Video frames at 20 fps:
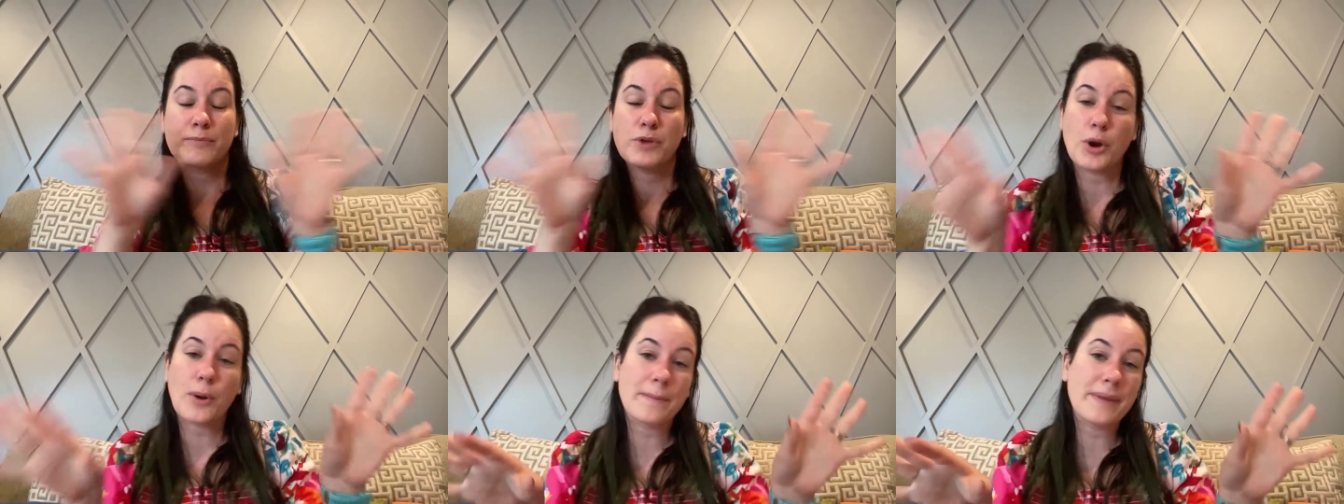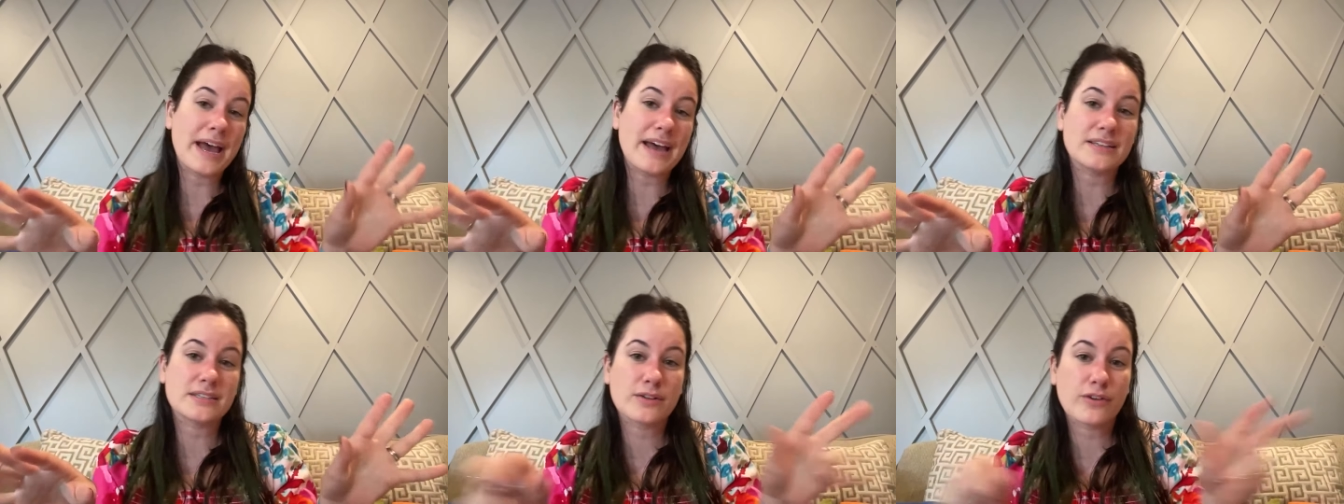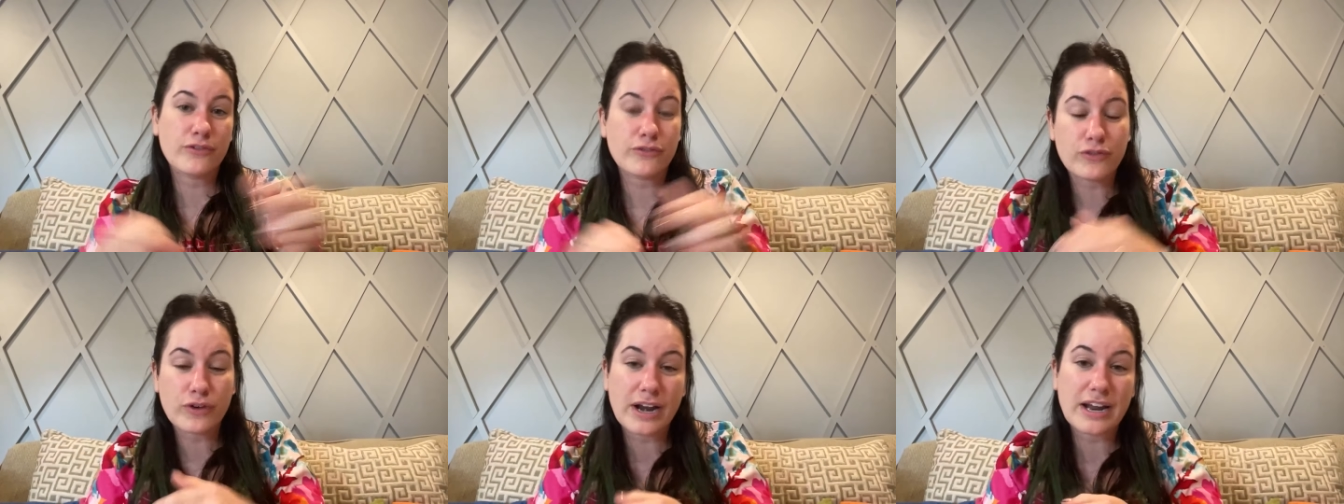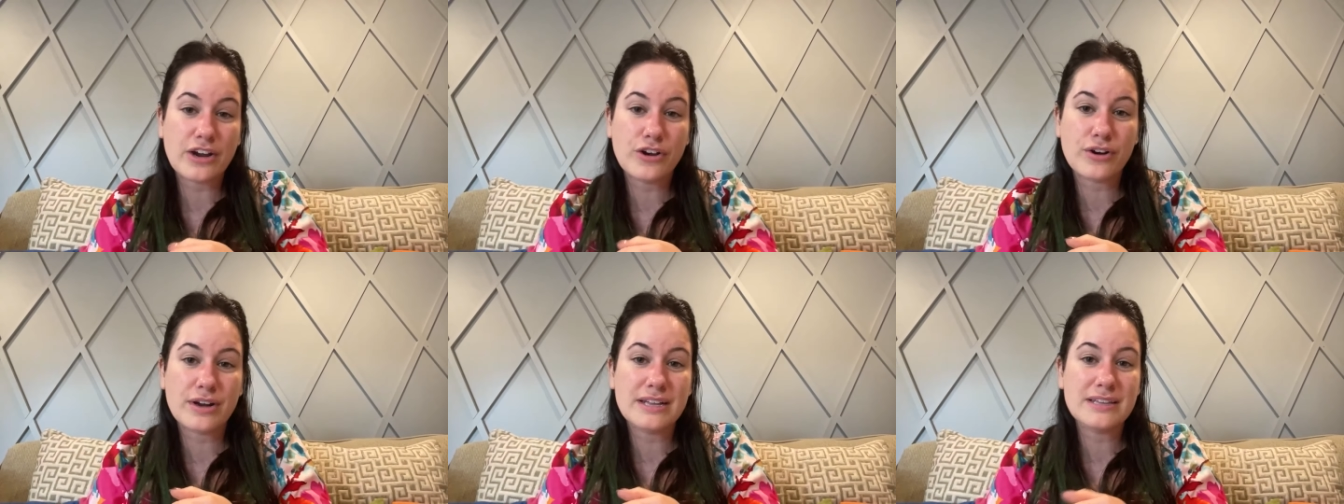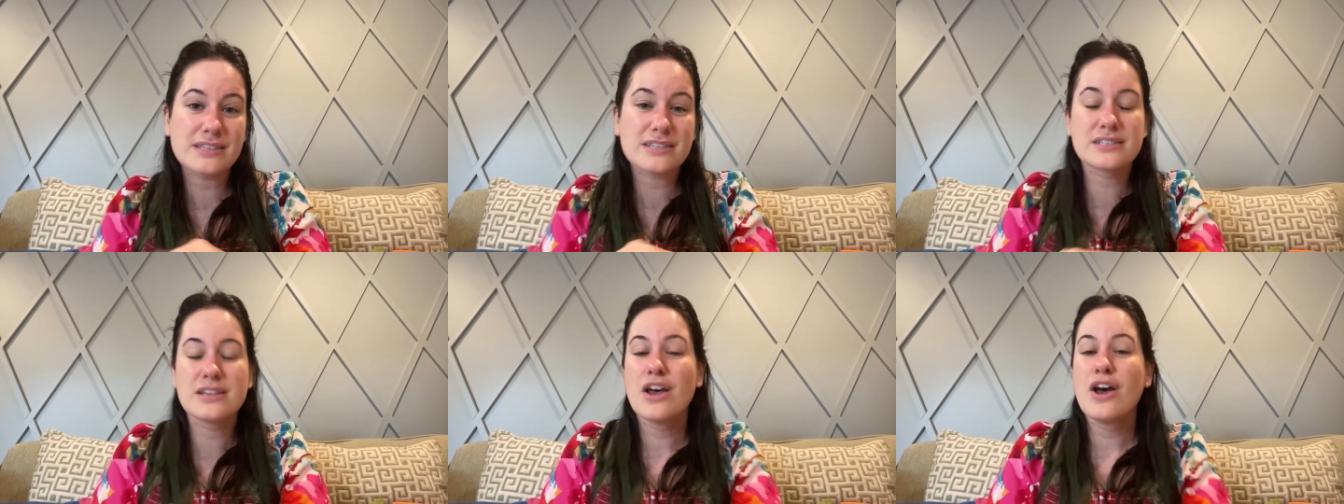your pet's
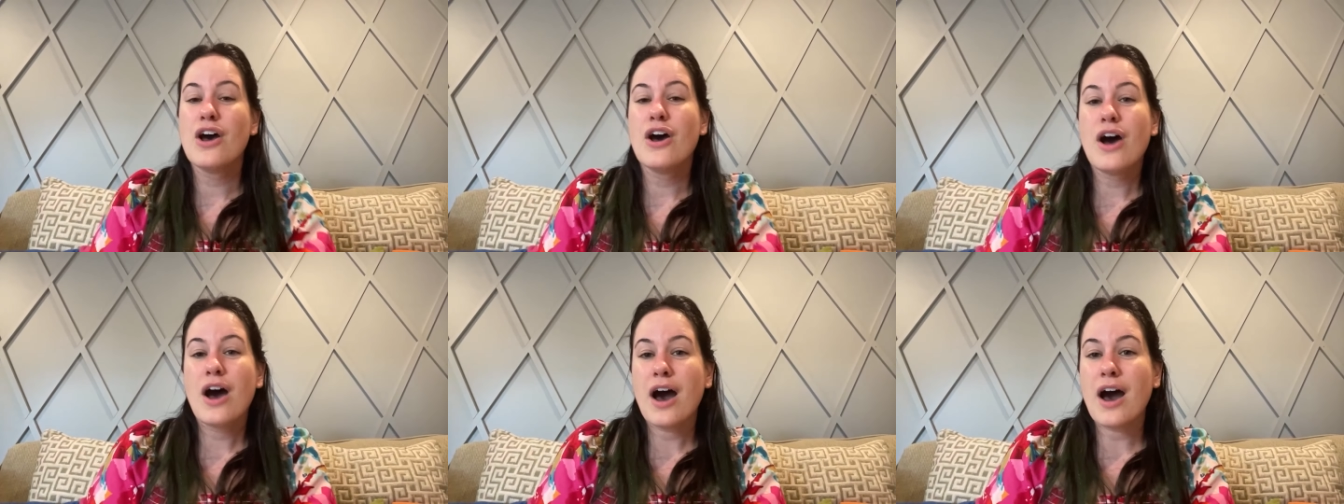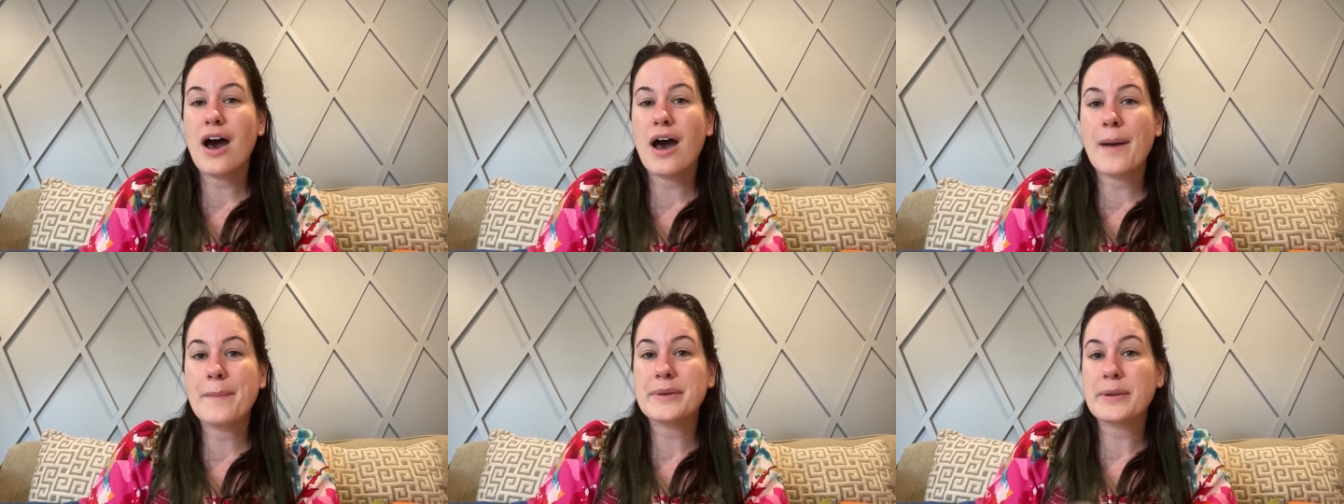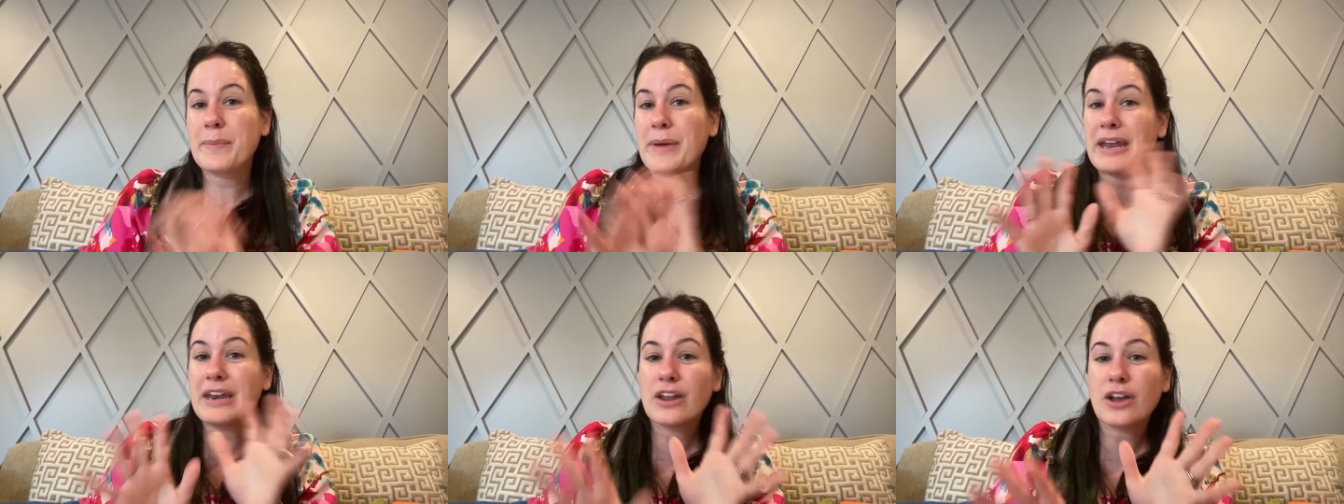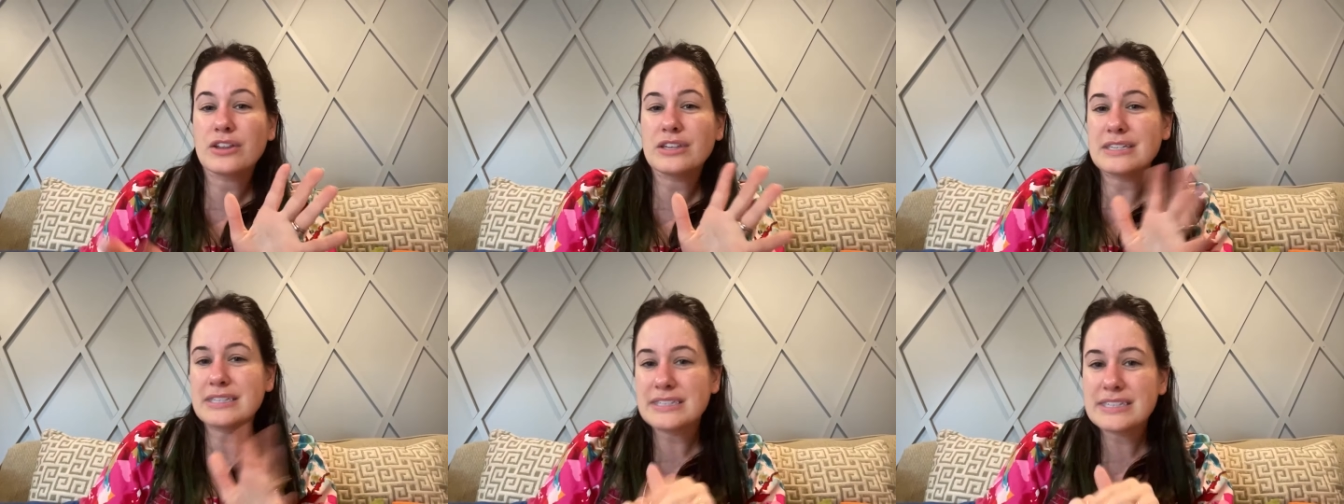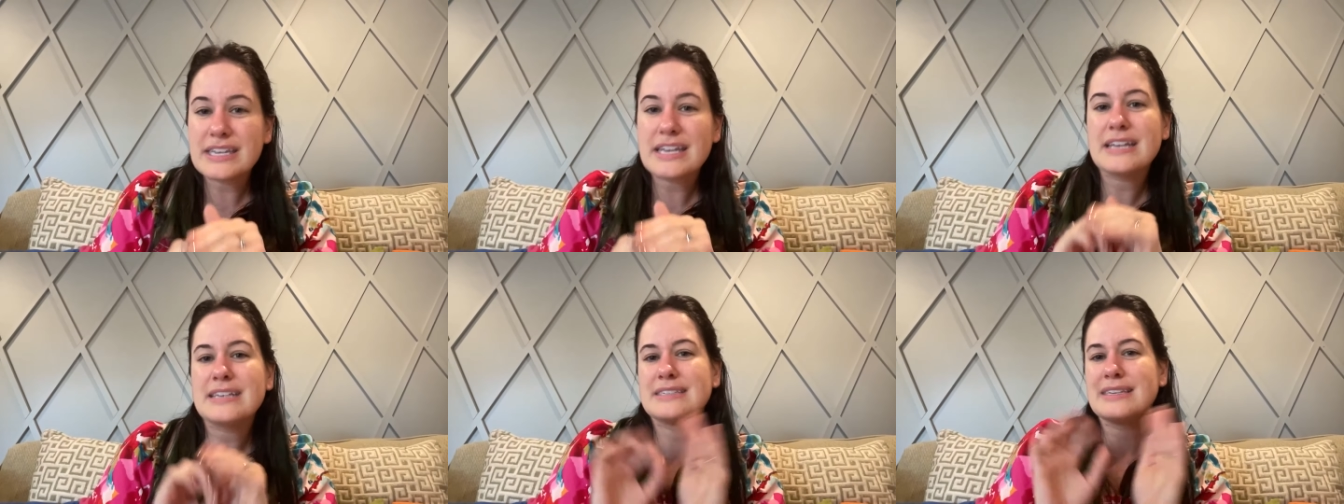fragrance um, depending on the
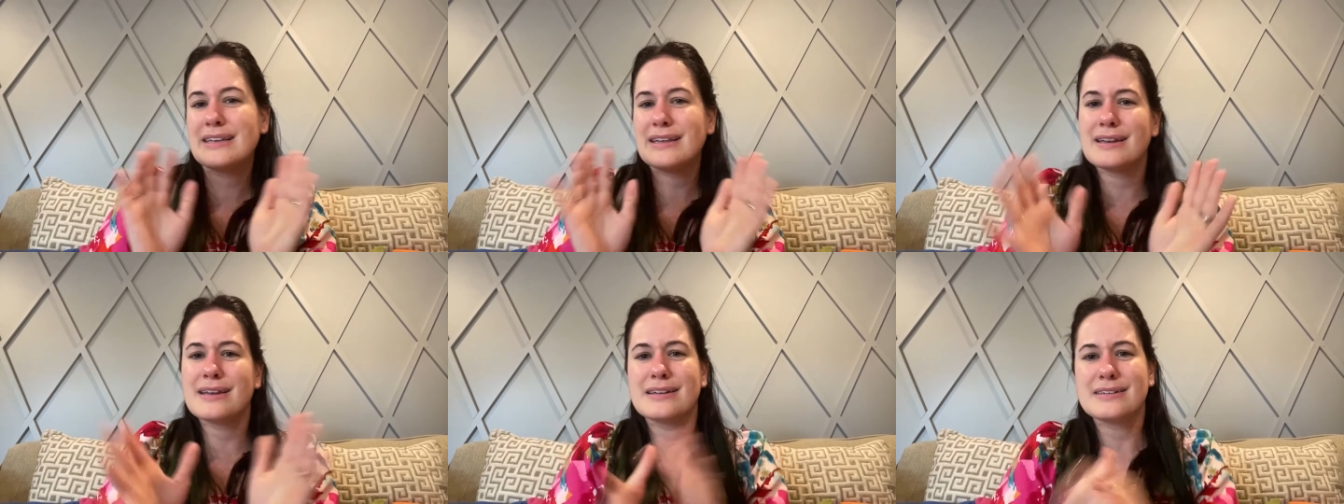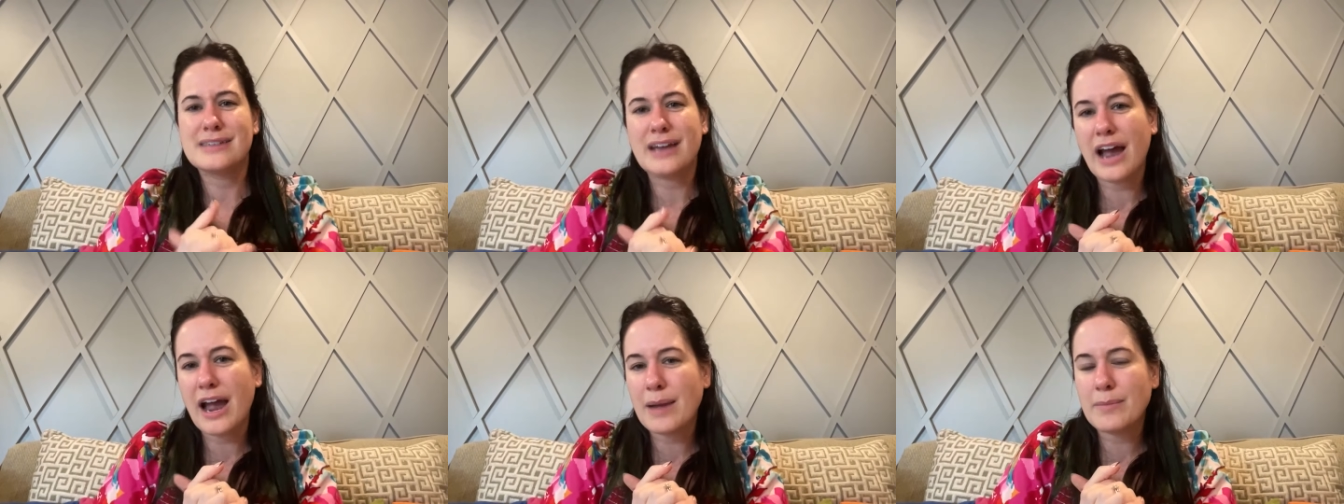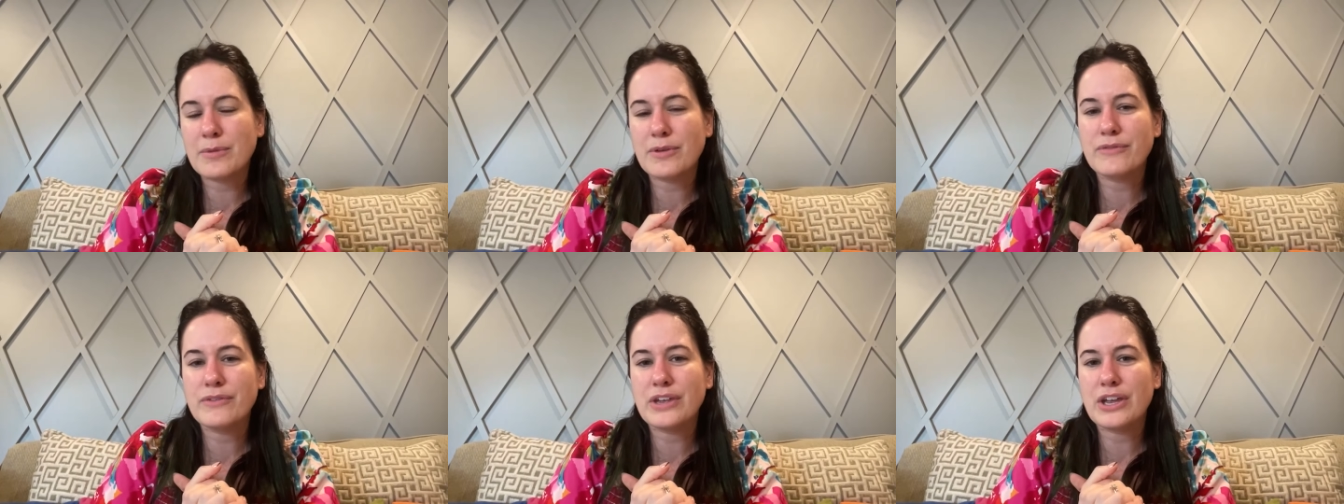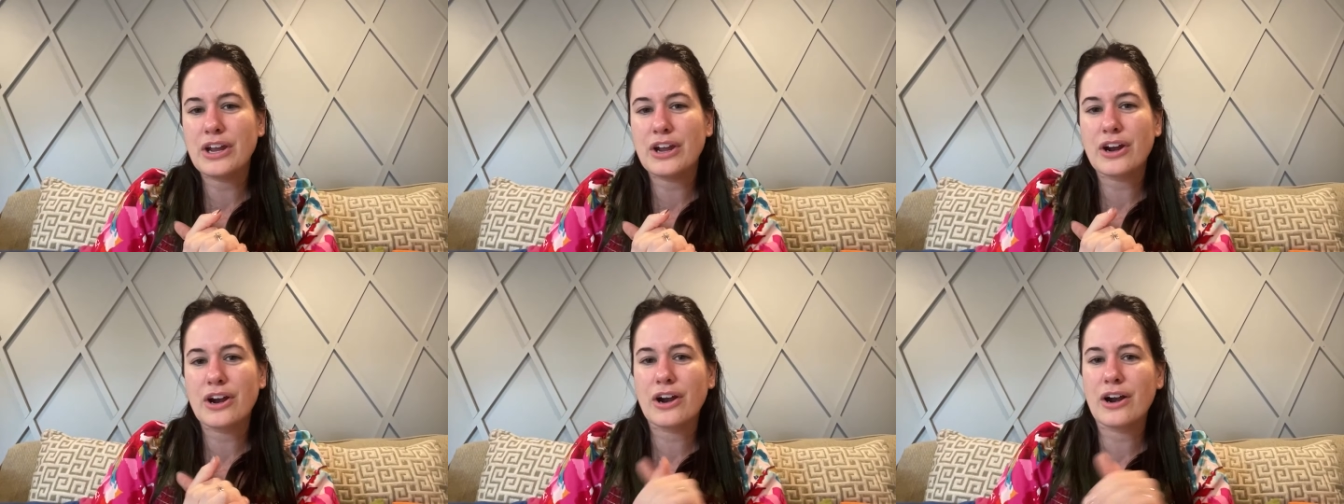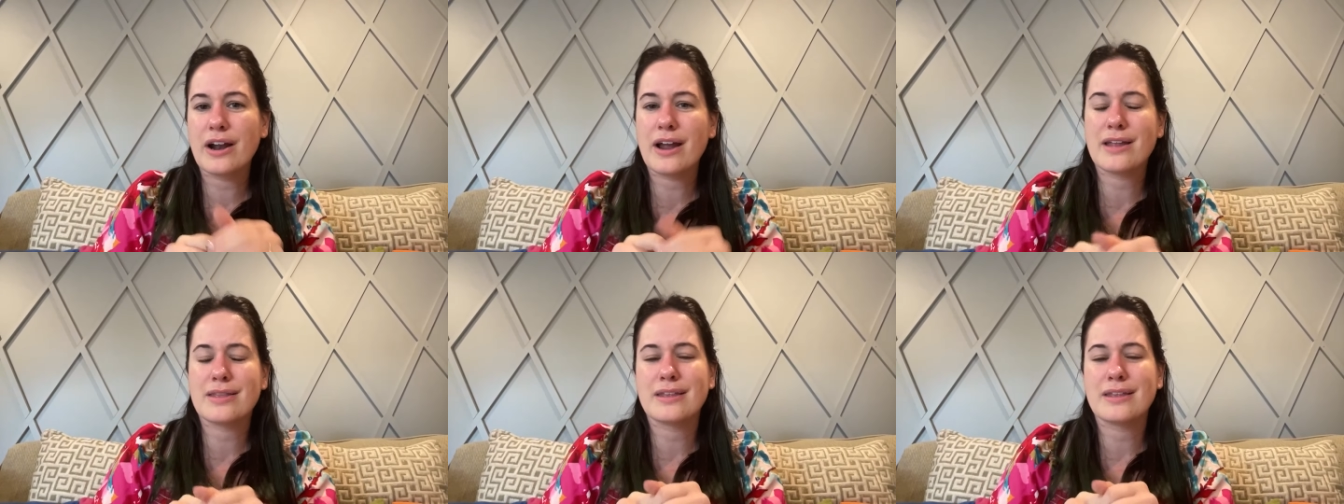season and time of year,